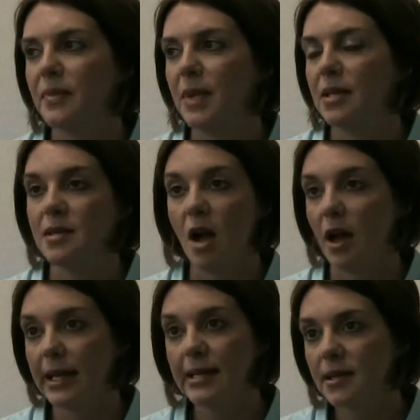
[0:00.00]
It's not
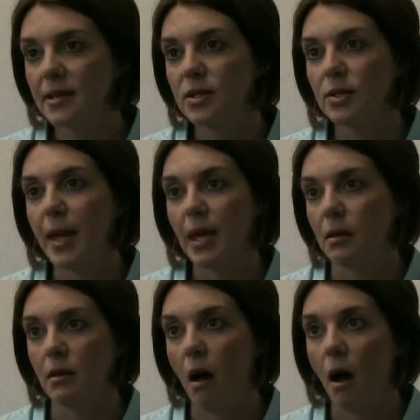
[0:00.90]
easy to make a
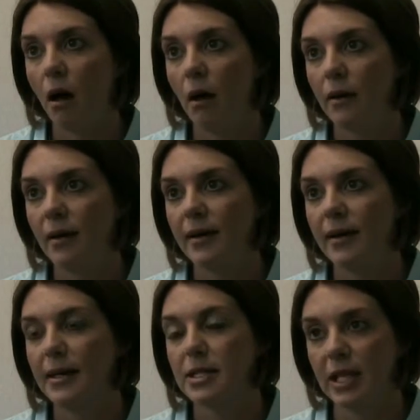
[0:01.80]
law
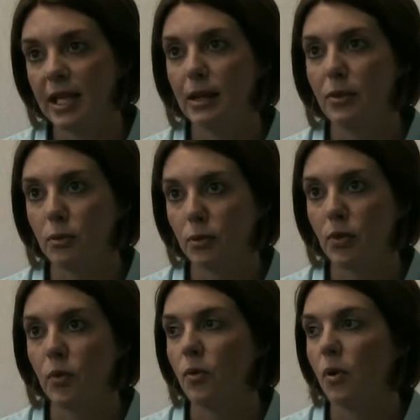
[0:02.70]
and to get it
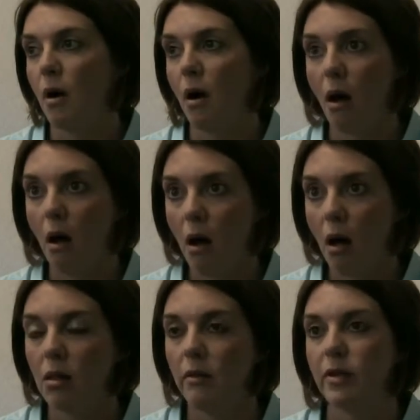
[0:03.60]
through
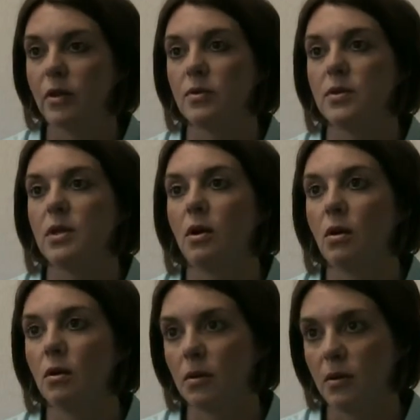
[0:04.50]
all of those
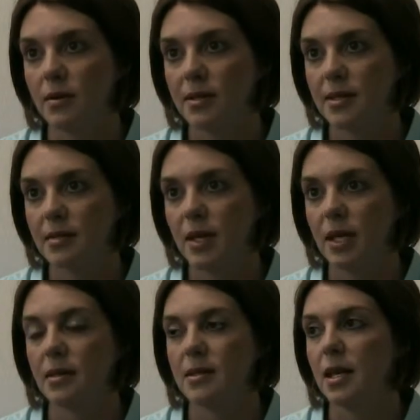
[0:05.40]
hurdles,
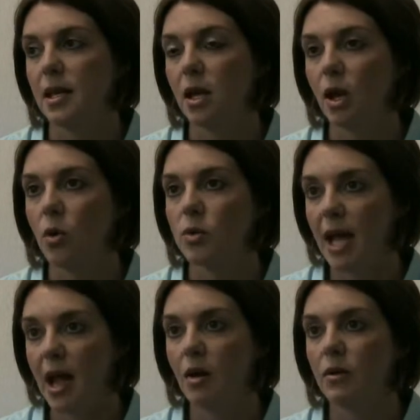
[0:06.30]
because it can go
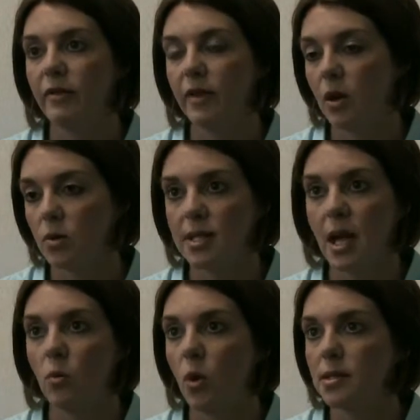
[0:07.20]
down. If it goes
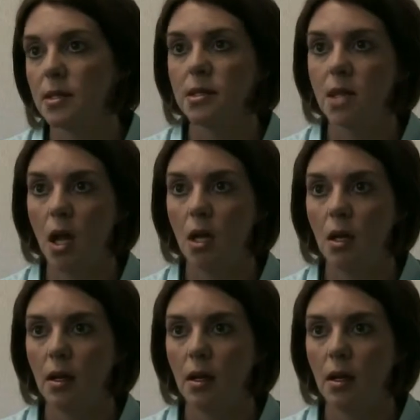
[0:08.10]
down once, it's done.